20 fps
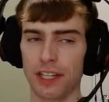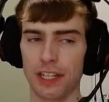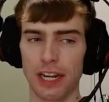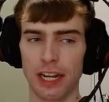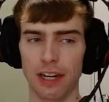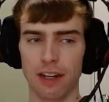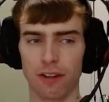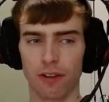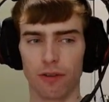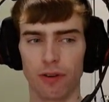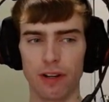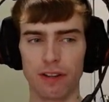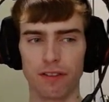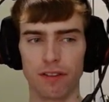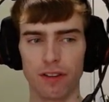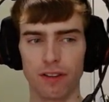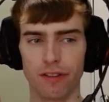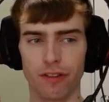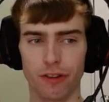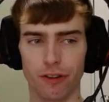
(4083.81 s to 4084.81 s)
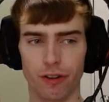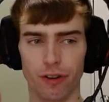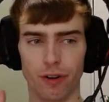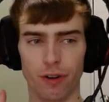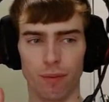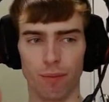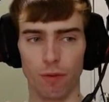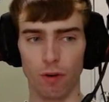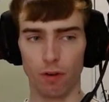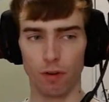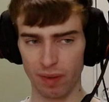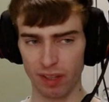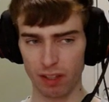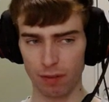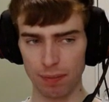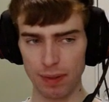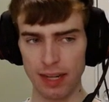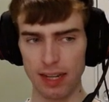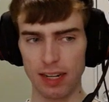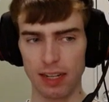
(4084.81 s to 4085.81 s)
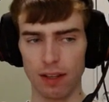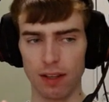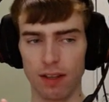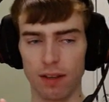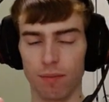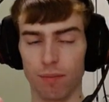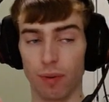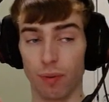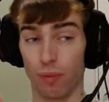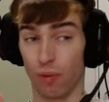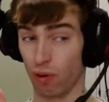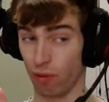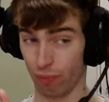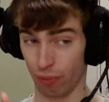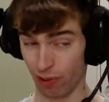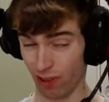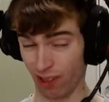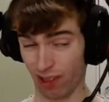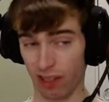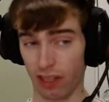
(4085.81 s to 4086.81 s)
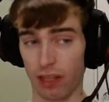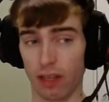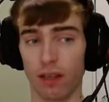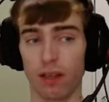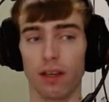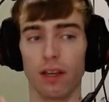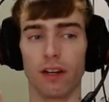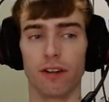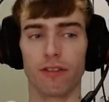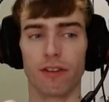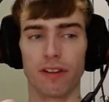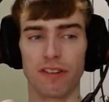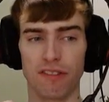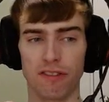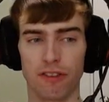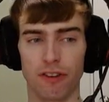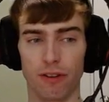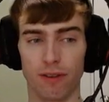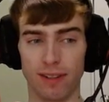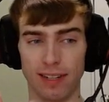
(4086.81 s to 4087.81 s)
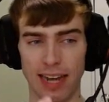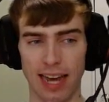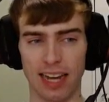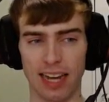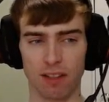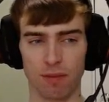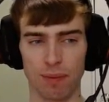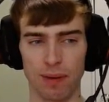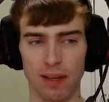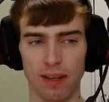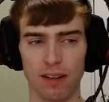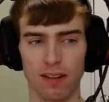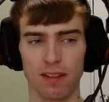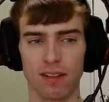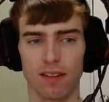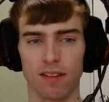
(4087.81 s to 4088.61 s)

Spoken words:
It increases your movement speed, but more importantly, it increases your attack speed.